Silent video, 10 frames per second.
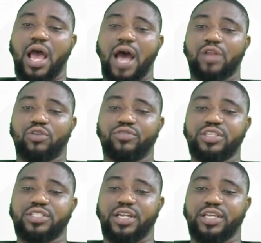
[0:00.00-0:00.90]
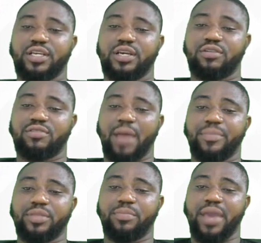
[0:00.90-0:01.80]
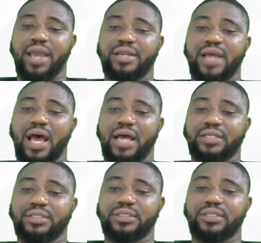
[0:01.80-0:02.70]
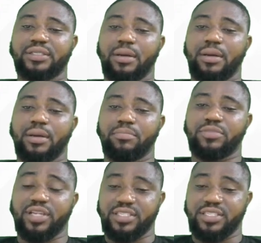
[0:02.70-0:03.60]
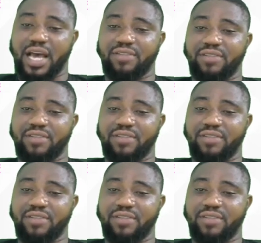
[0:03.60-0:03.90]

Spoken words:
Out of these three, rabbit, bird and lizard.